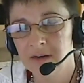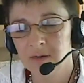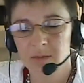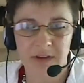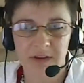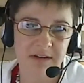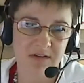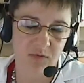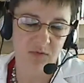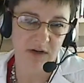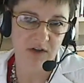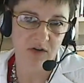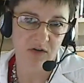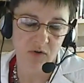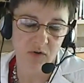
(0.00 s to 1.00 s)
With this
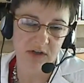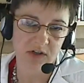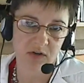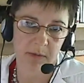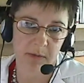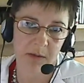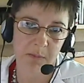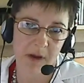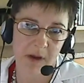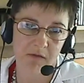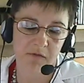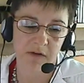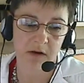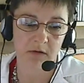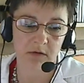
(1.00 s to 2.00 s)
treasure map, I
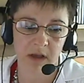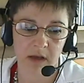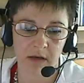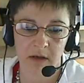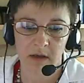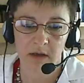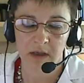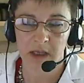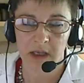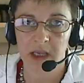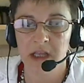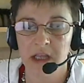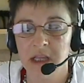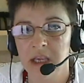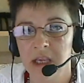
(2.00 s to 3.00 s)
fear that
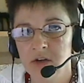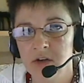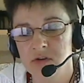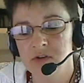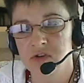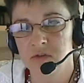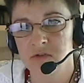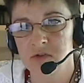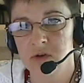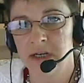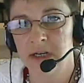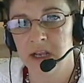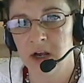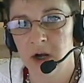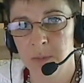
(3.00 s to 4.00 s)
in the interest of
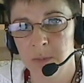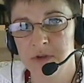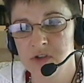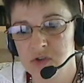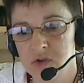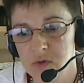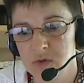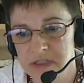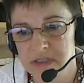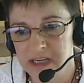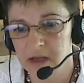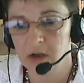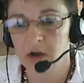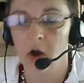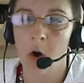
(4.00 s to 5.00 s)
trying to help the students
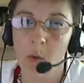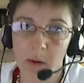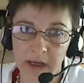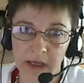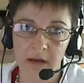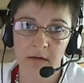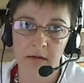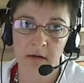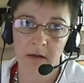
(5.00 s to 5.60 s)
get going,